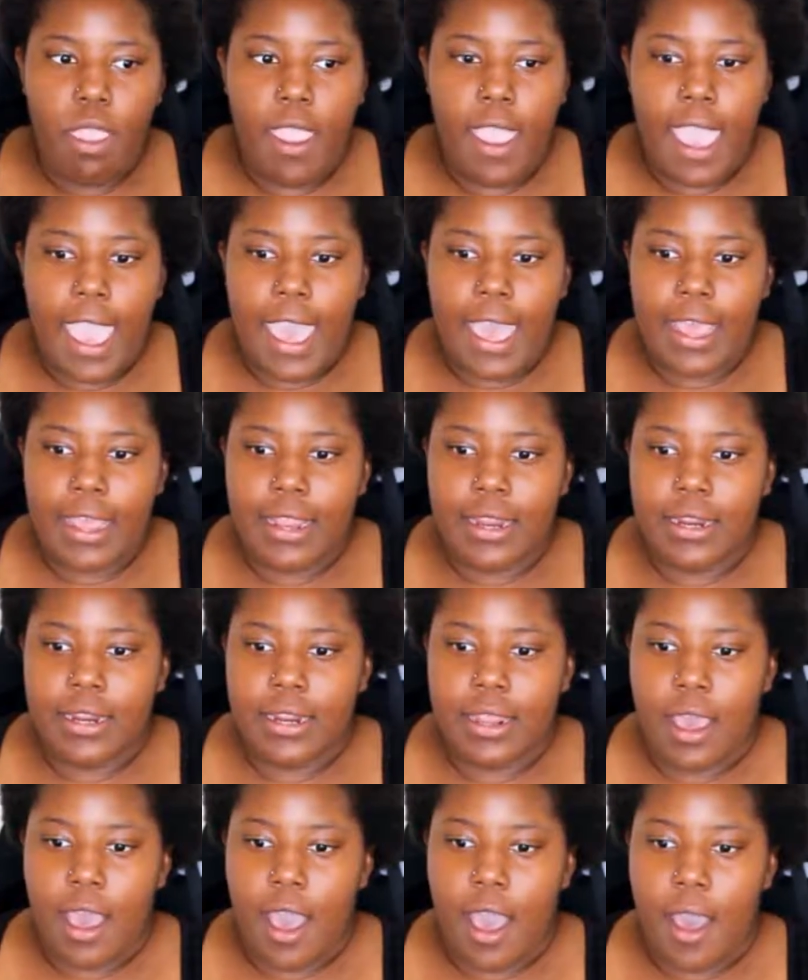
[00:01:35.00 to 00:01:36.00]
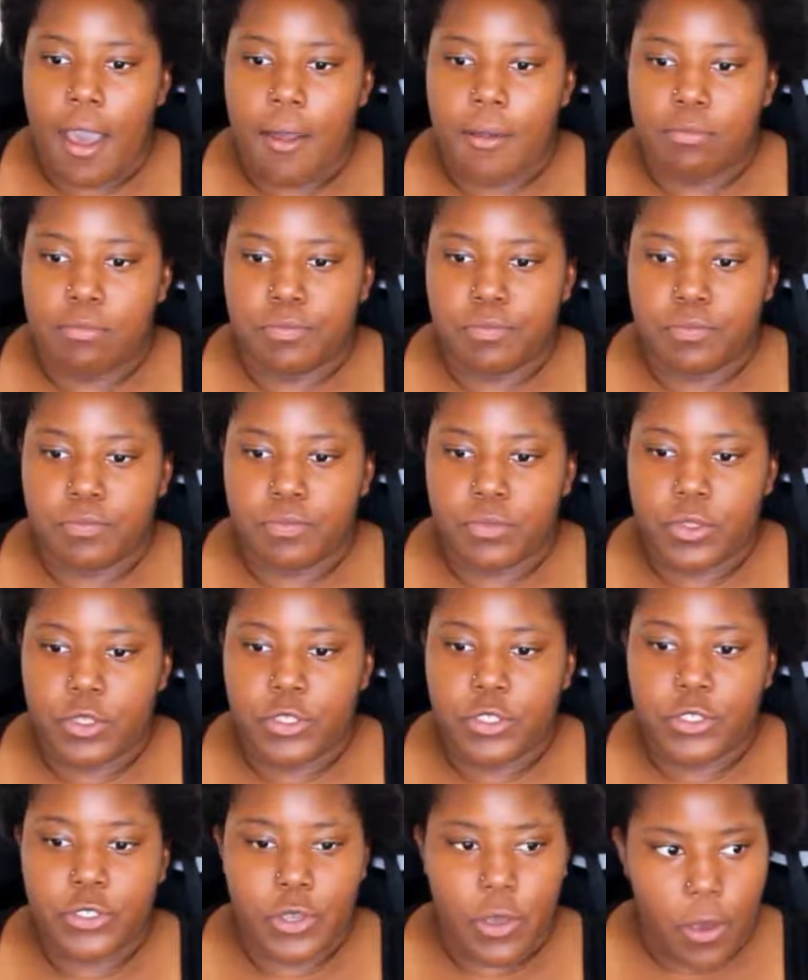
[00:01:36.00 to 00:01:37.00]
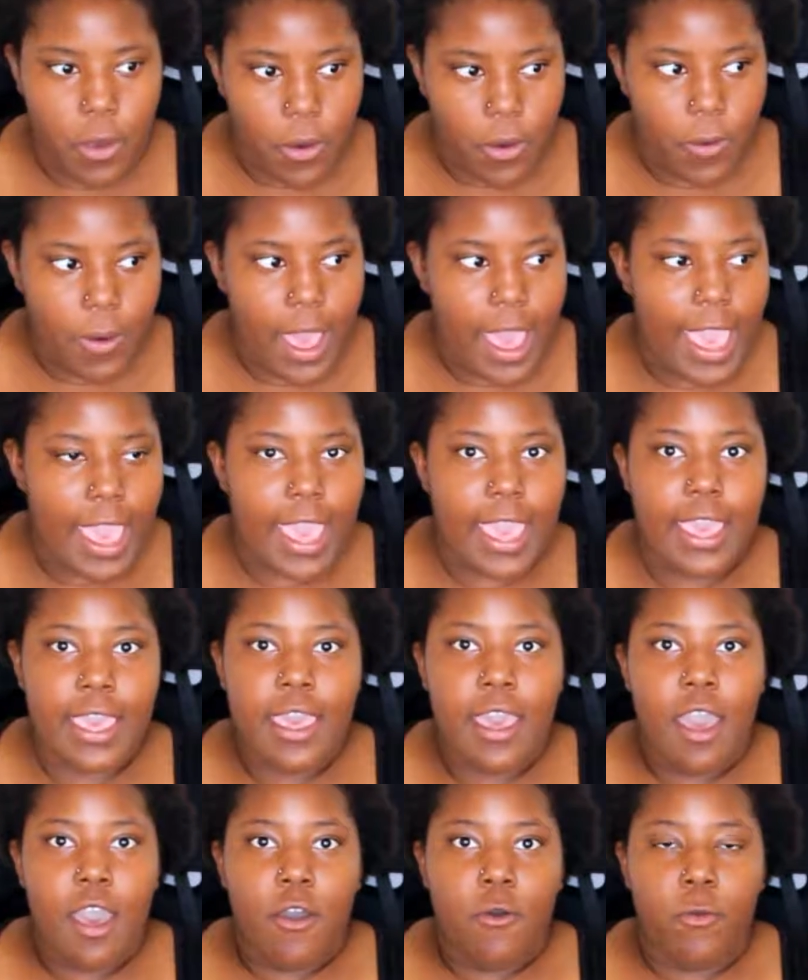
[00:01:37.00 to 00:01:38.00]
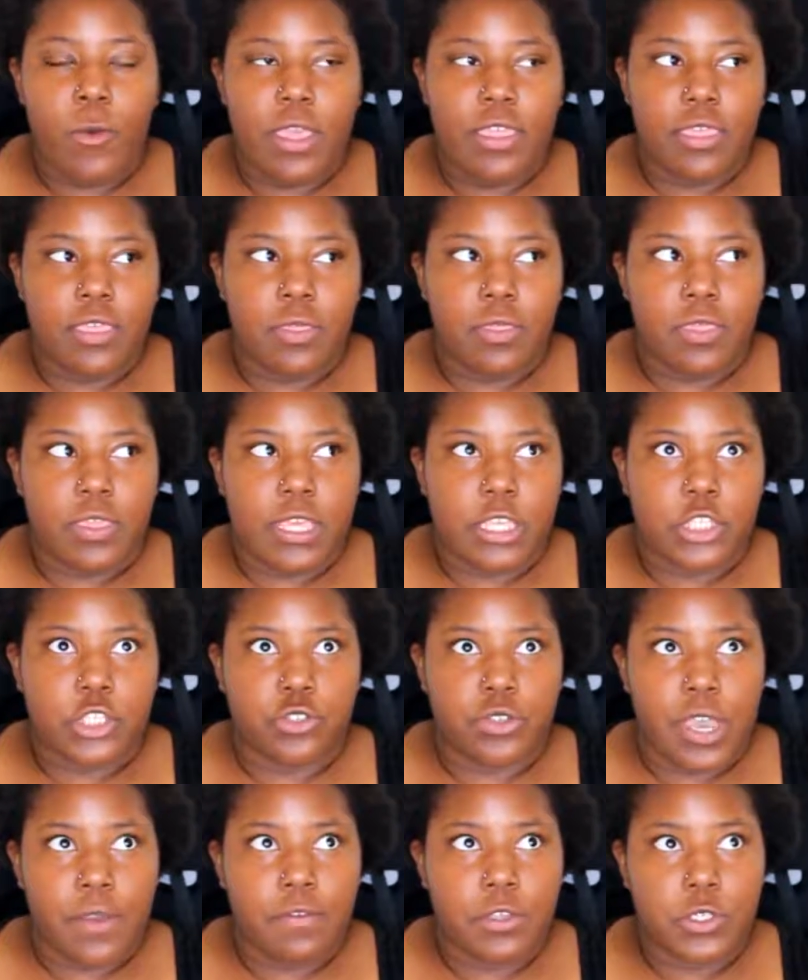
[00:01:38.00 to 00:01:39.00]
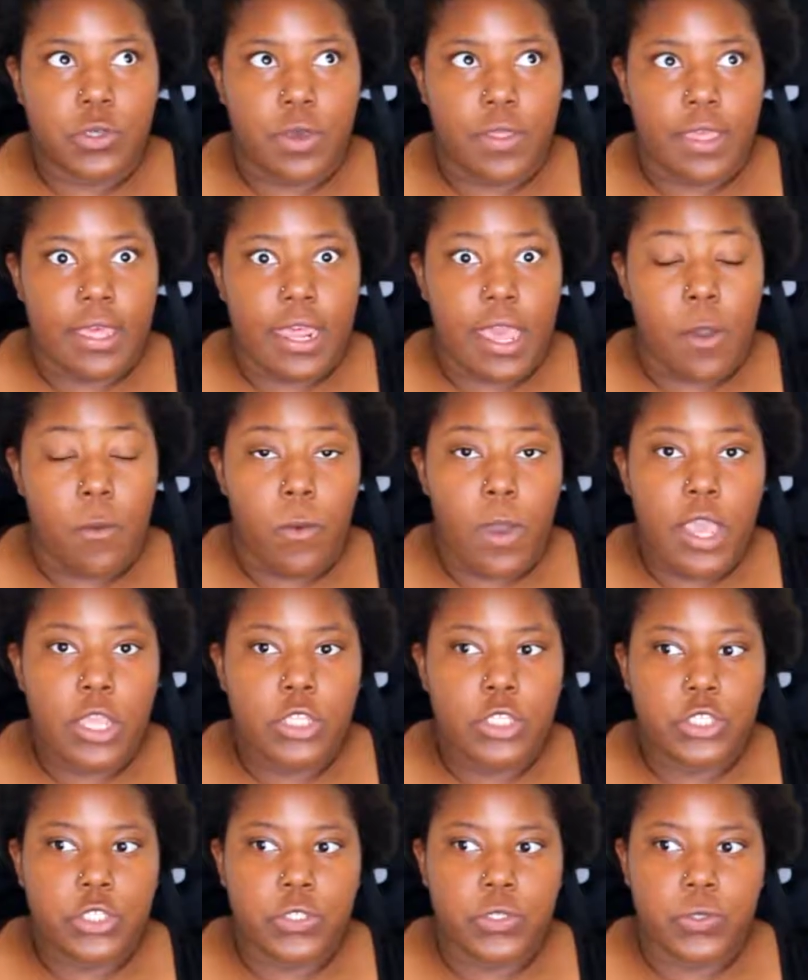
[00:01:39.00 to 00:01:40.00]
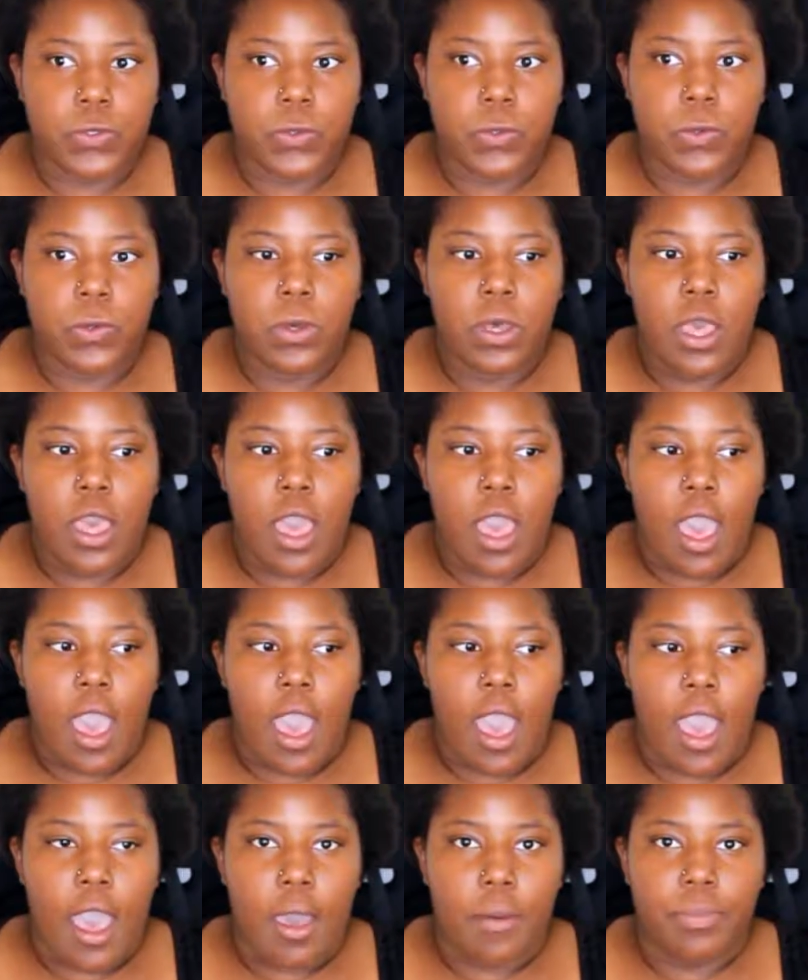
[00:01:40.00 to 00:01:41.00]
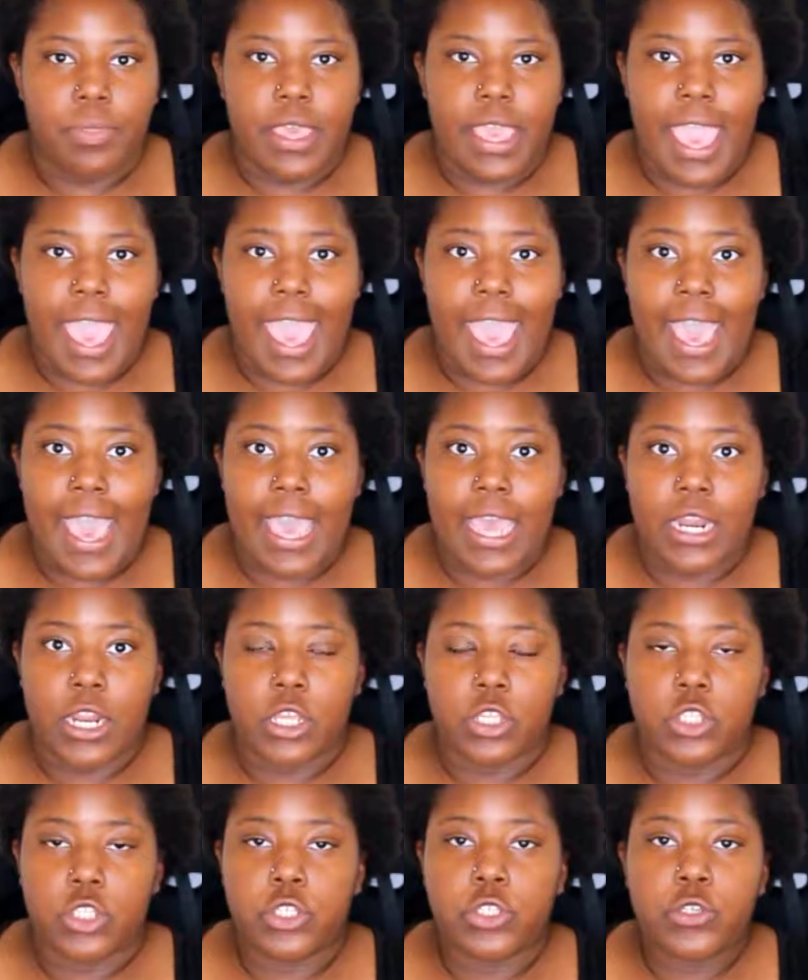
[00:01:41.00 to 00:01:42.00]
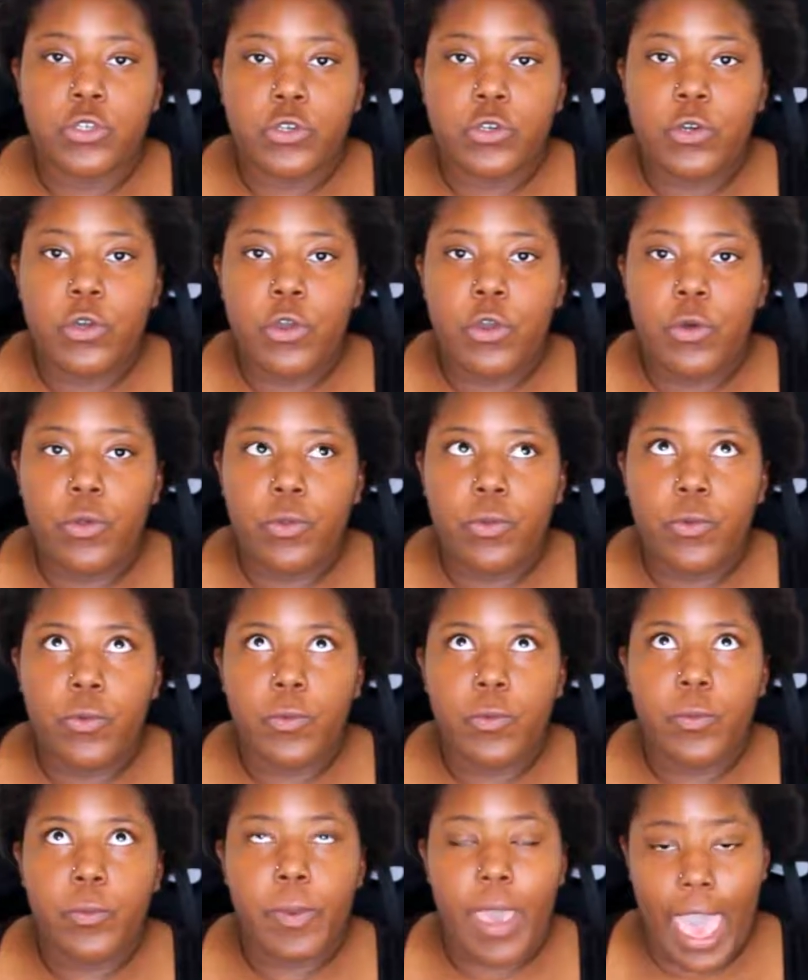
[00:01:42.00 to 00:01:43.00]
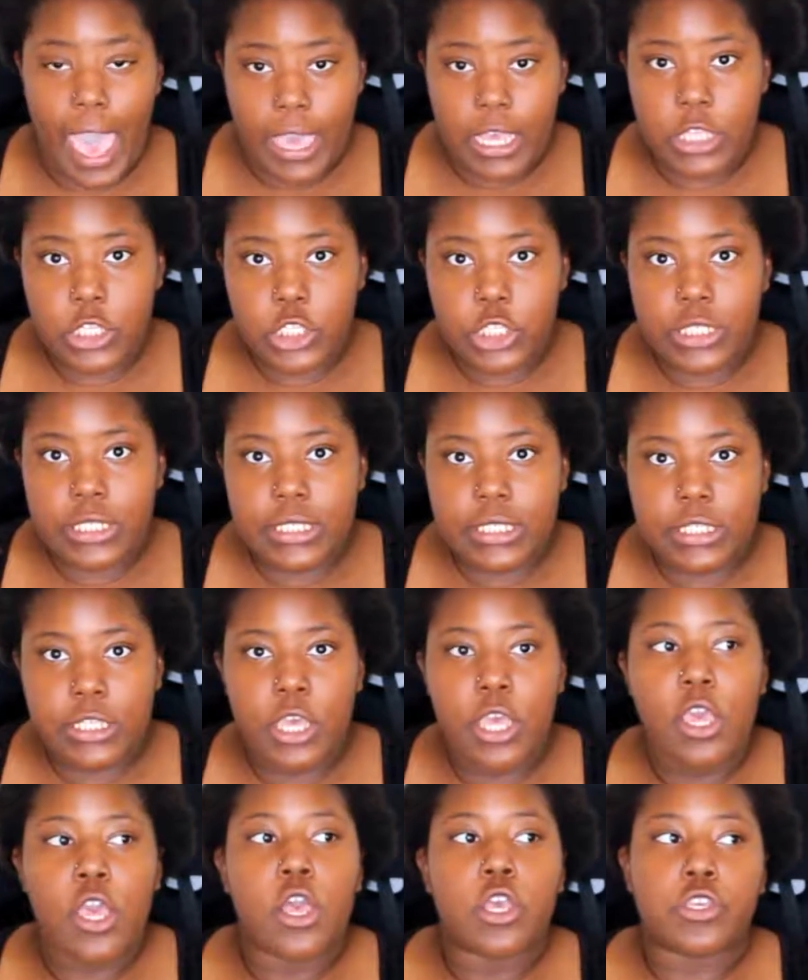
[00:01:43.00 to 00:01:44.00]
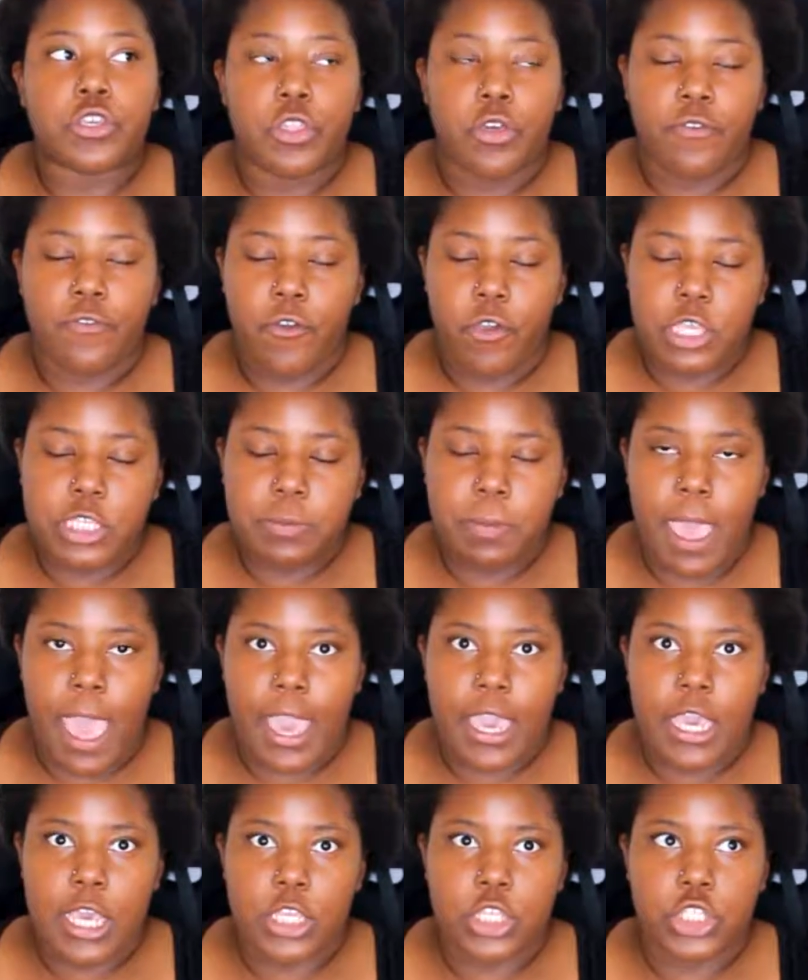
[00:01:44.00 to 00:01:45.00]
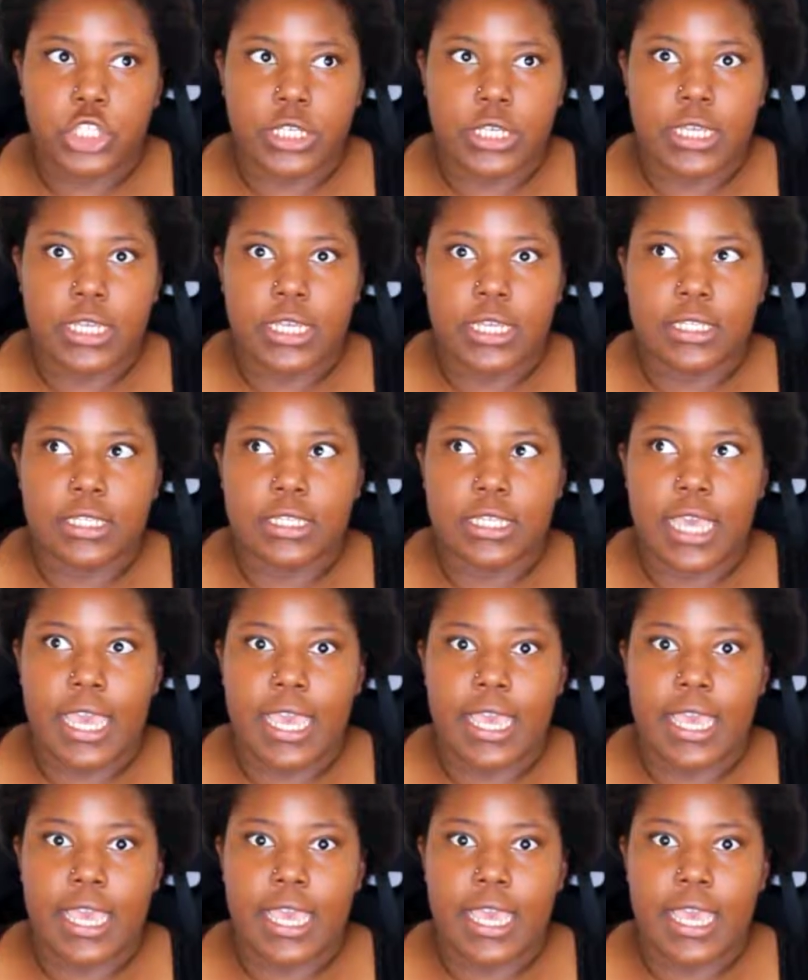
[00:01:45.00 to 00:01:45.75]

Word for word: And so I, with this driving school that I went to, they had two packages. So the first package is